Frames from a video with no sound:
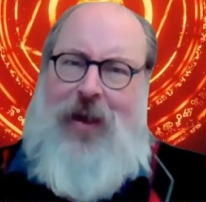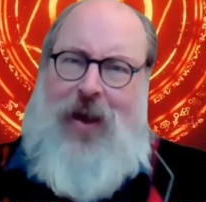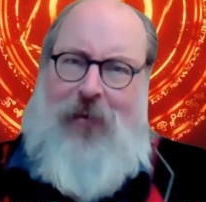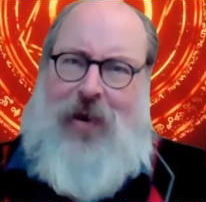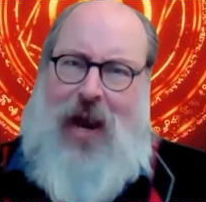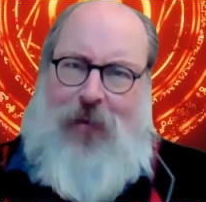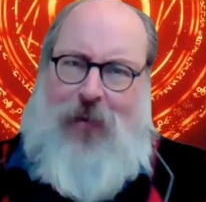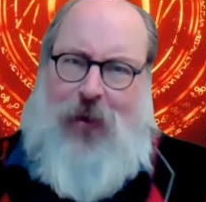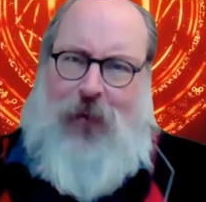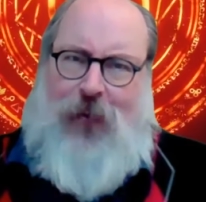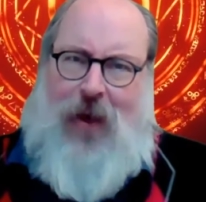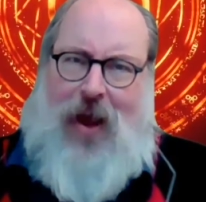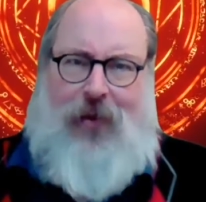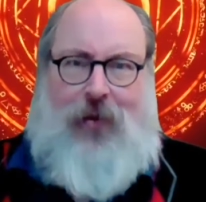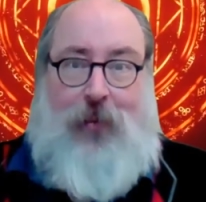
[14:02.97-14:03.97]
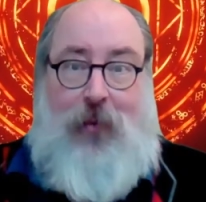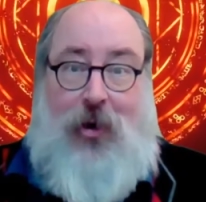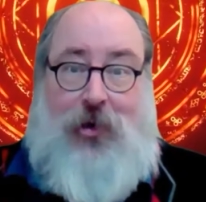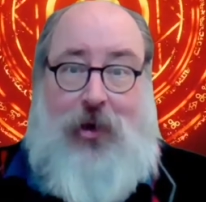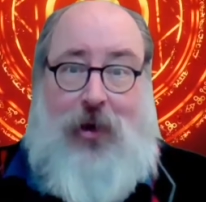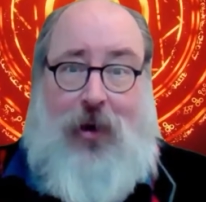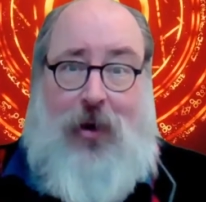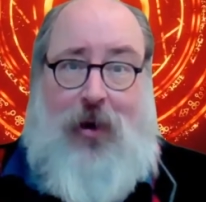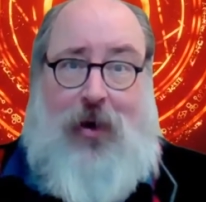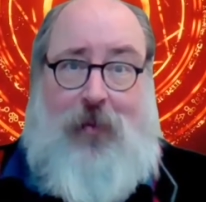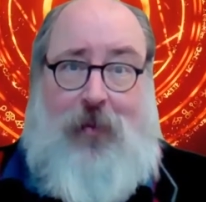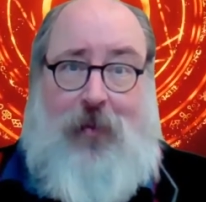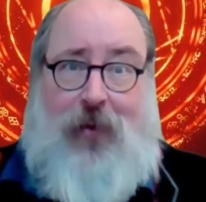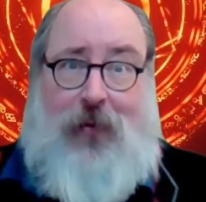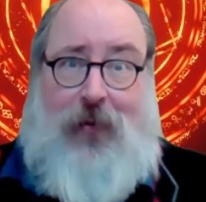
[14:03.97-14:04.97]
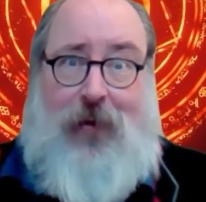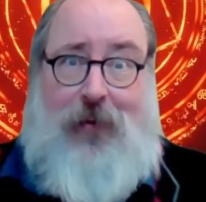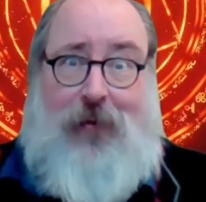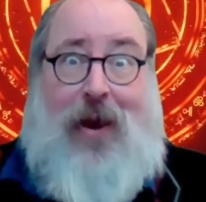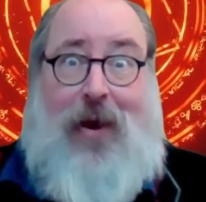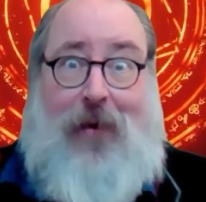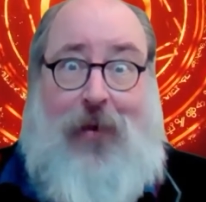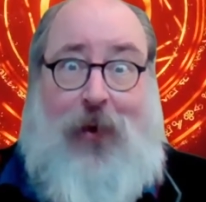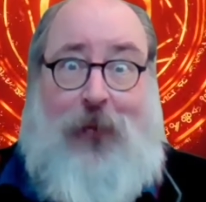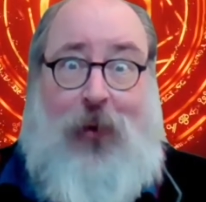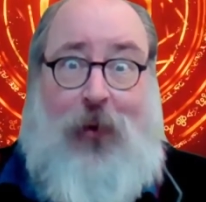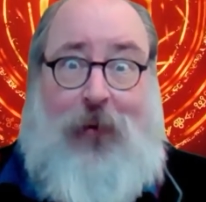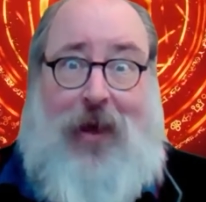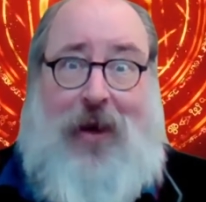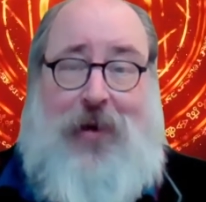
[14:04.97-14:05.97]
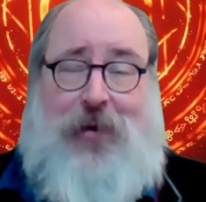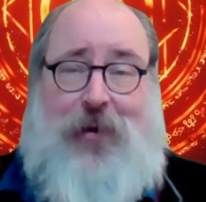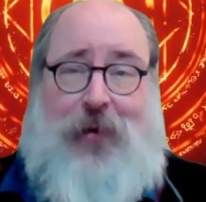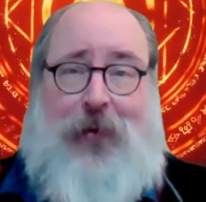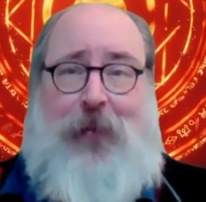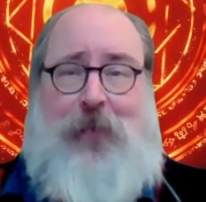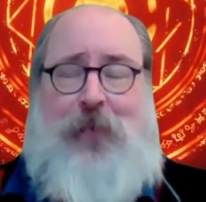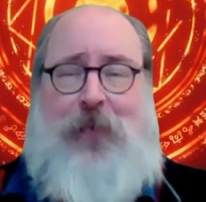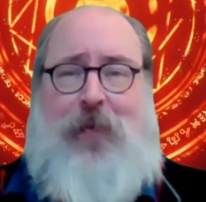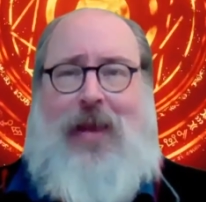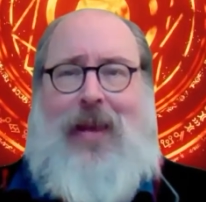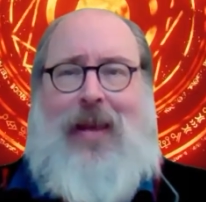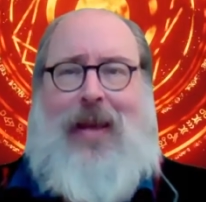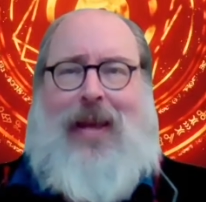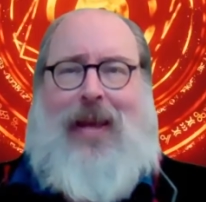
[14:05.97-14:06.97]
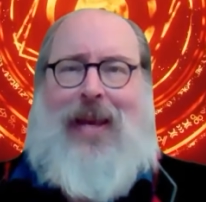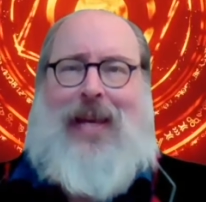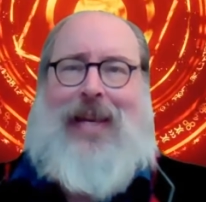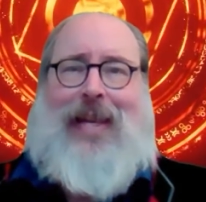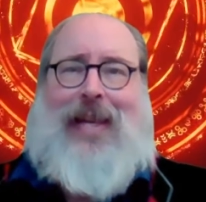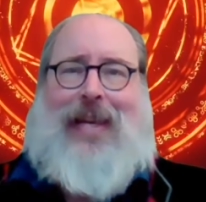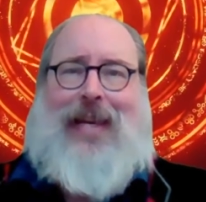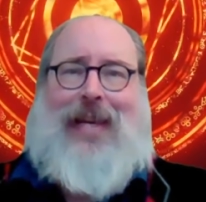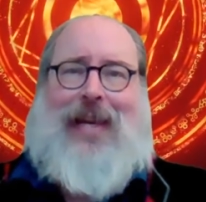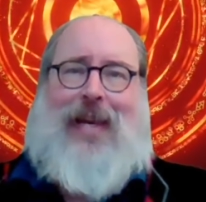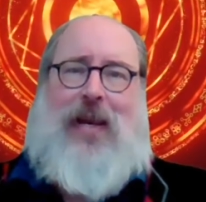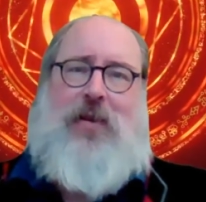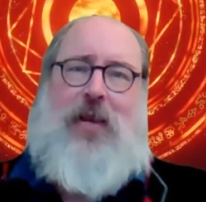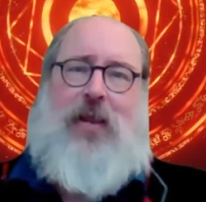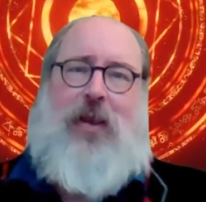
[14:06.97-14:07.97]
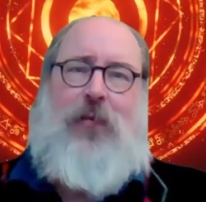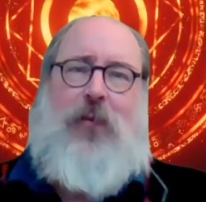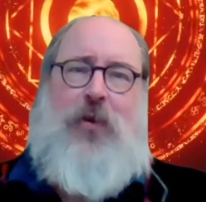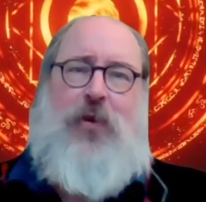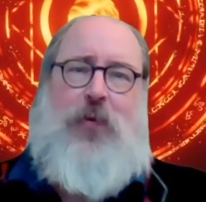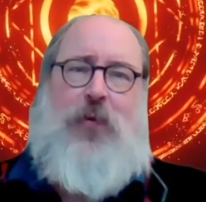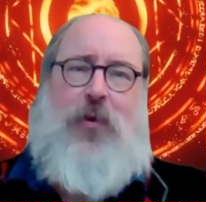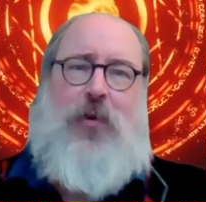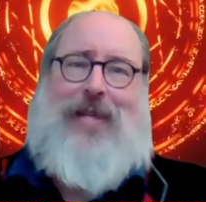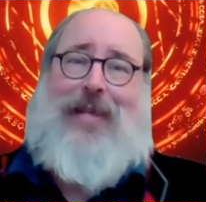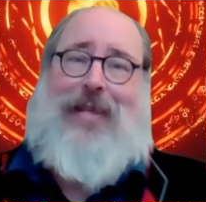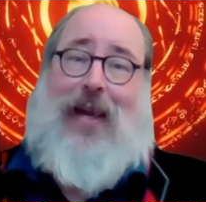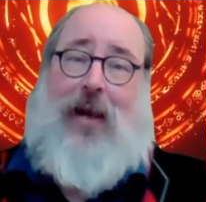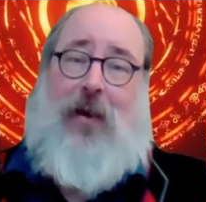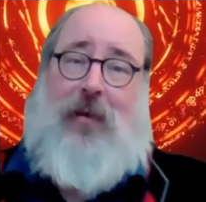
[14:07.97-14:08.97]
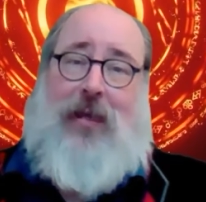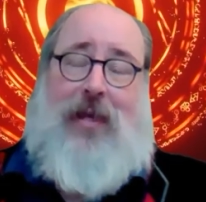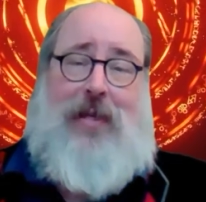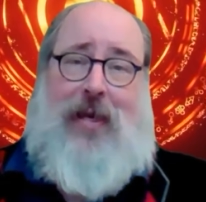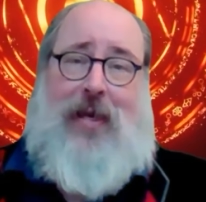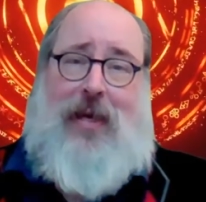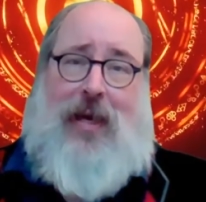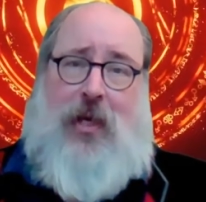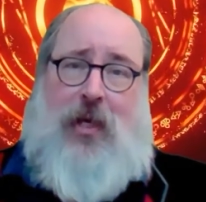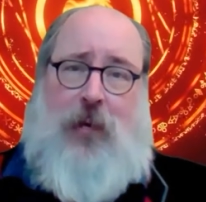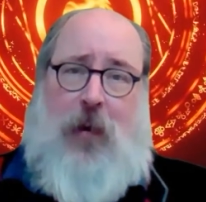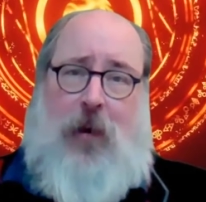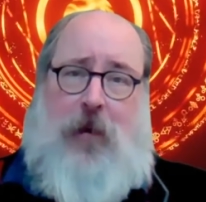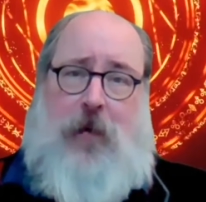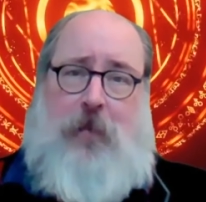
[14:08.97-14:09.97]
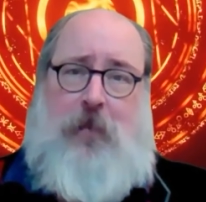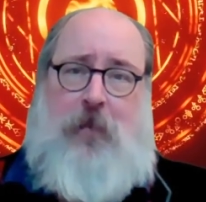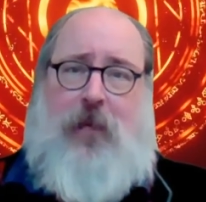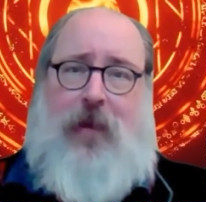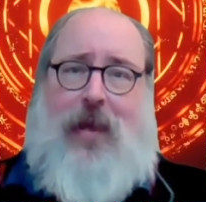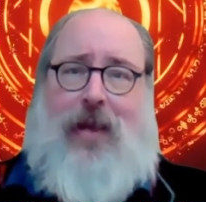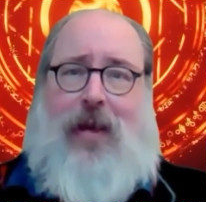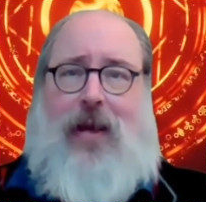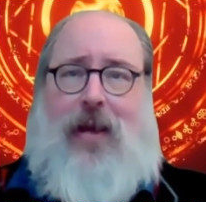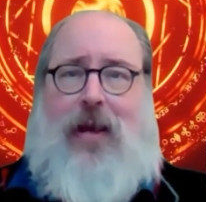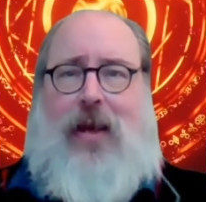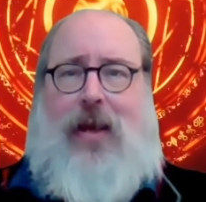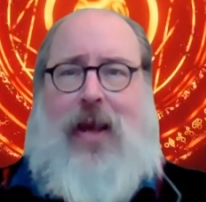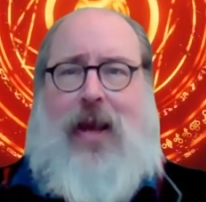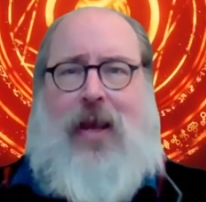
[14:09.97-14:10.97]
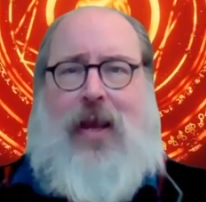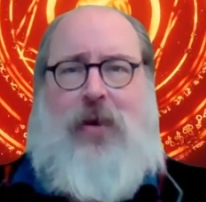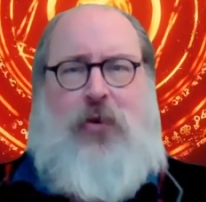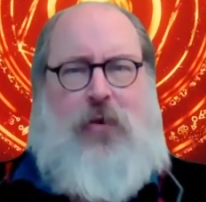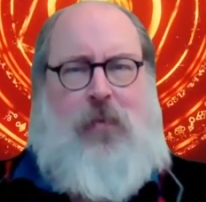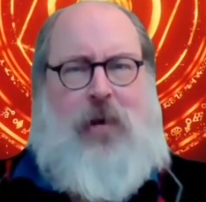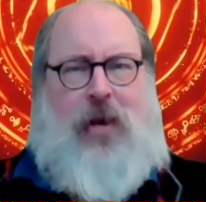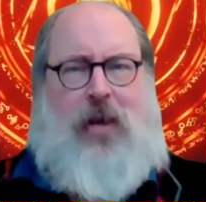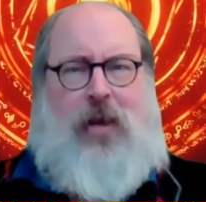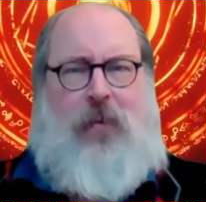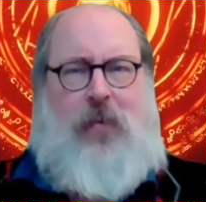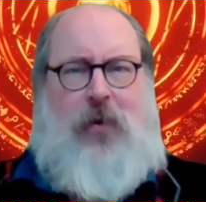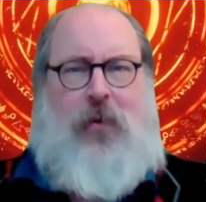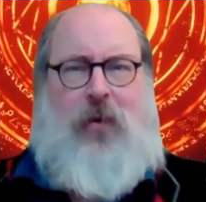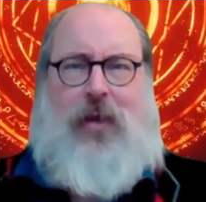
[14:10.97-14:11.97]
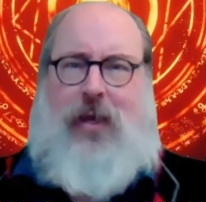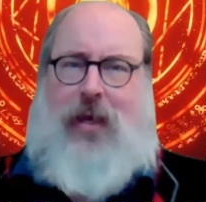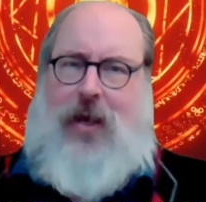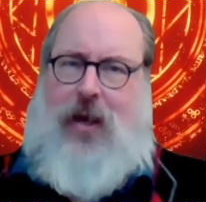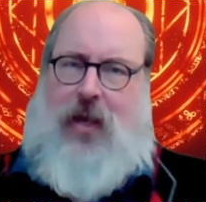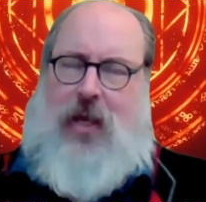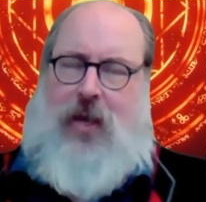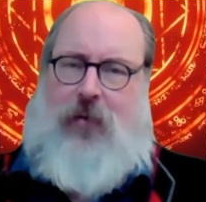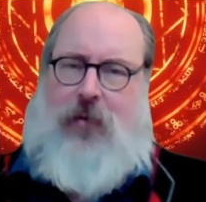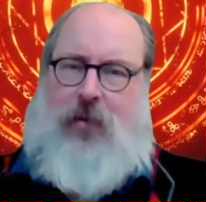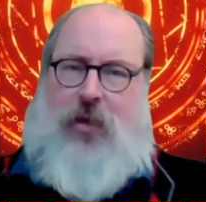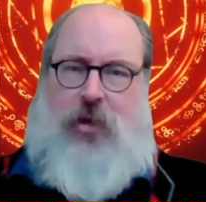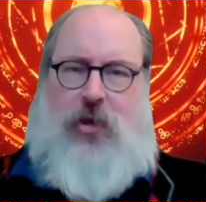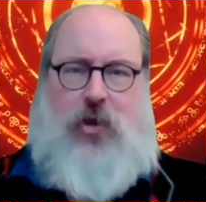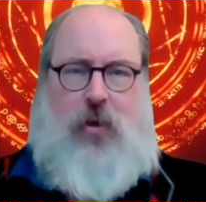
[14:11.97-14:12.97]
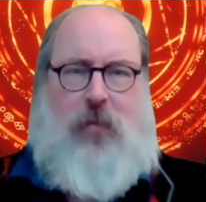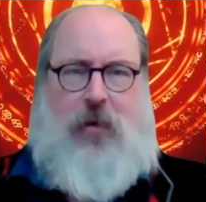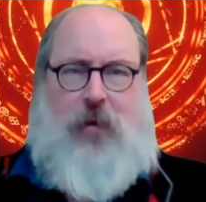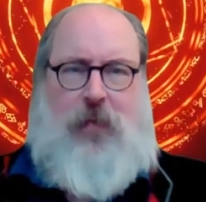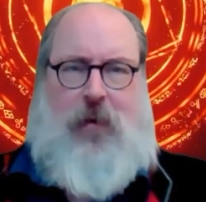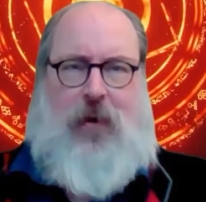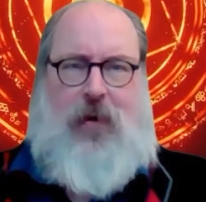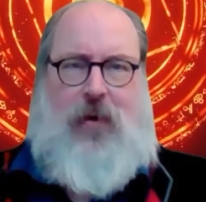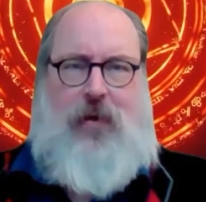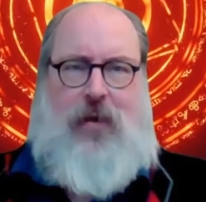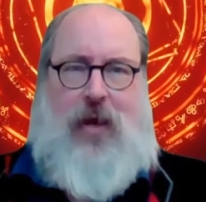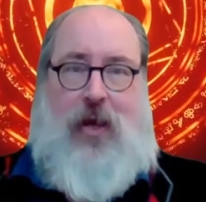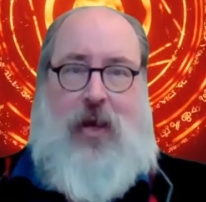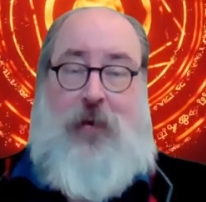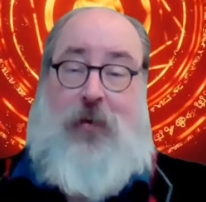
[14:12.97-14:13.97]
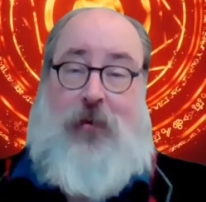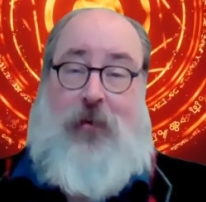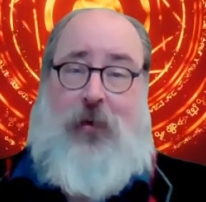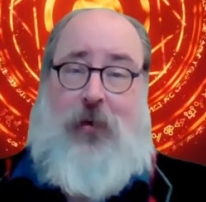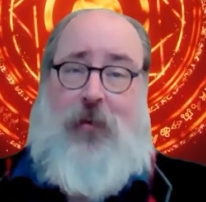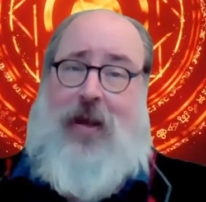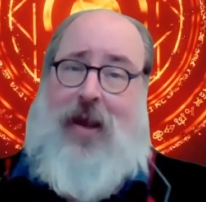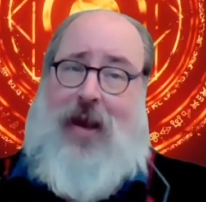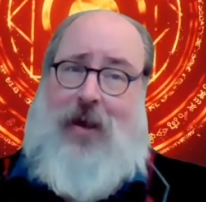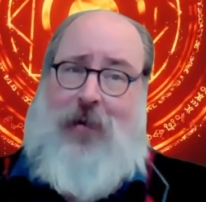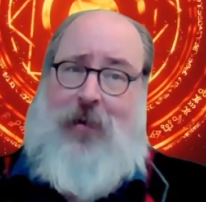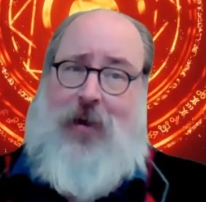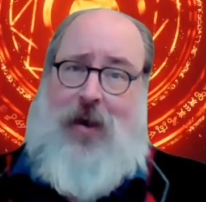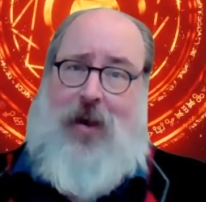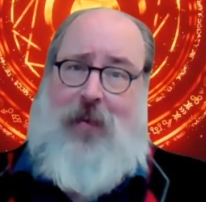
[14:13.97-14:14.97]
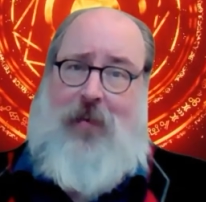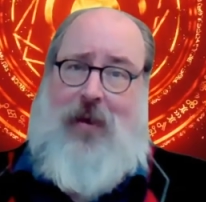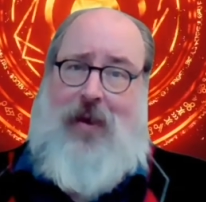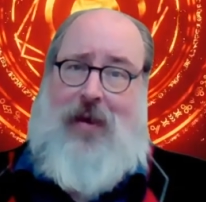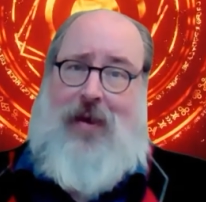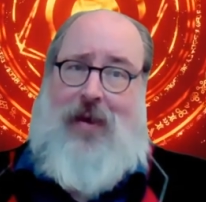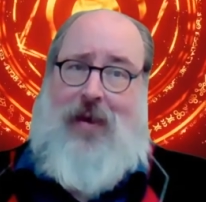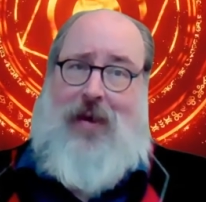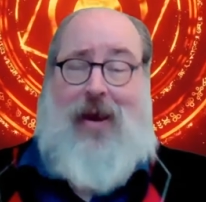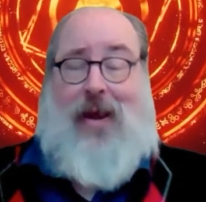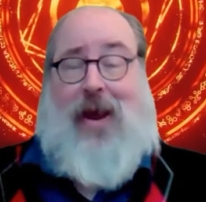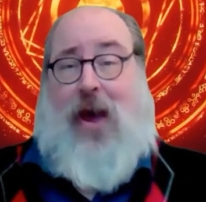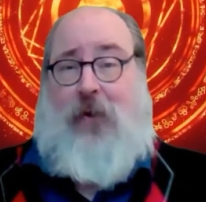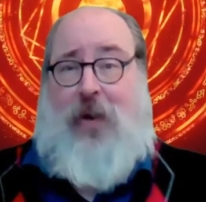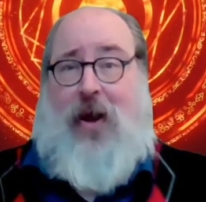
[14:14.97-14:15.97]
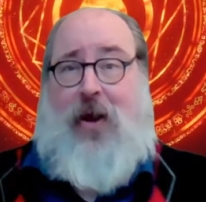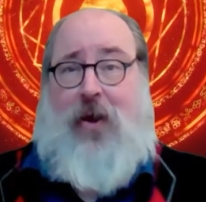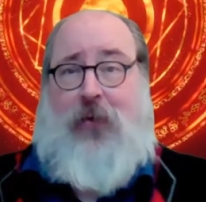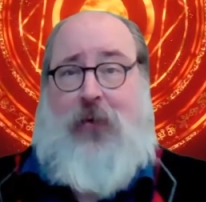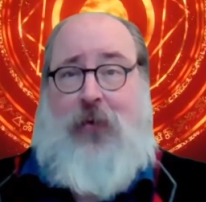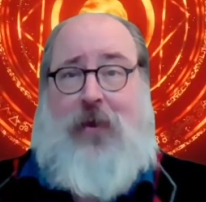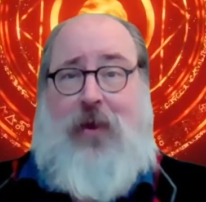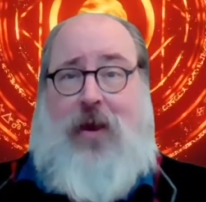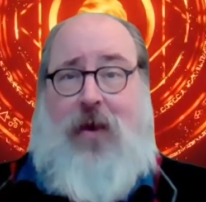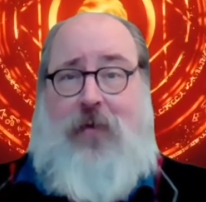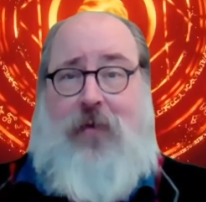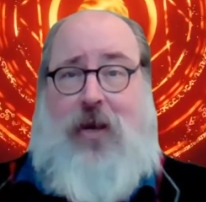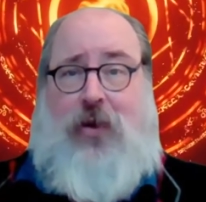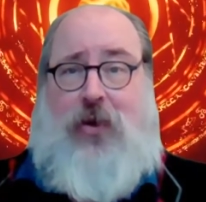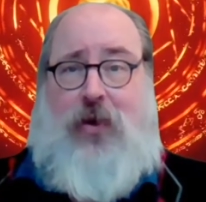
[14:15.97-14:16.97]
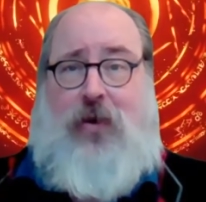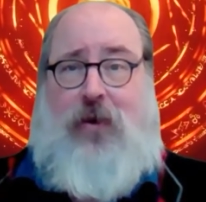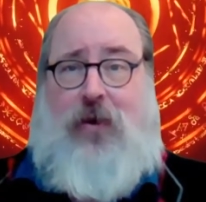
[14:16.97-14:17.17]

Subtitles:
of gathering facts and marshaling arguments therefore vanishes. Any idiot can now suddenly voice words as loudly as any expert. And discriminating between idiotic evil and sober experience has been ruled to be a hate crime, and out of bounds for the conversation.